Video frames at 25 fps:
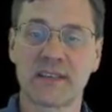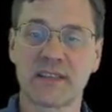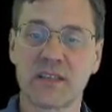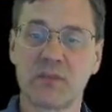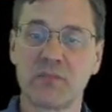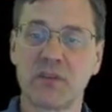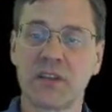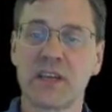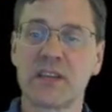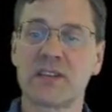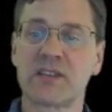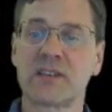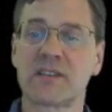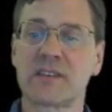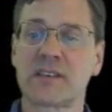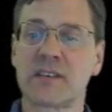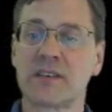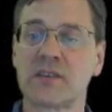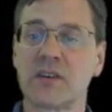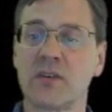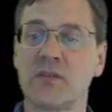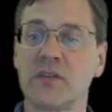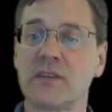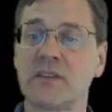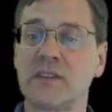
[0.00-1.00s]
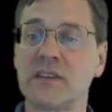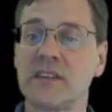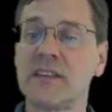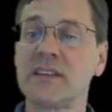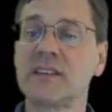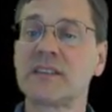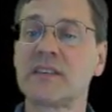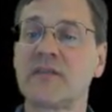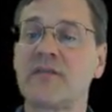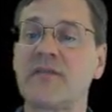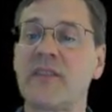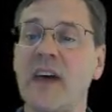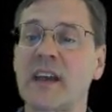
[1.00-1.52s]
simulations to show that
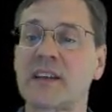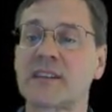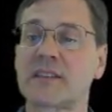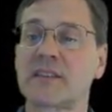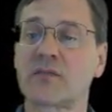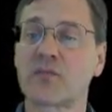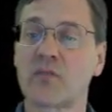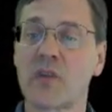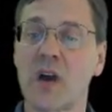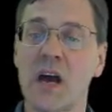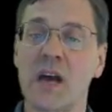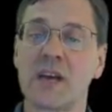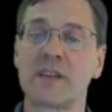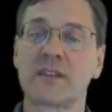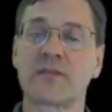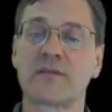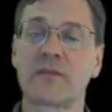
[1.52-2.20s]
these effects arise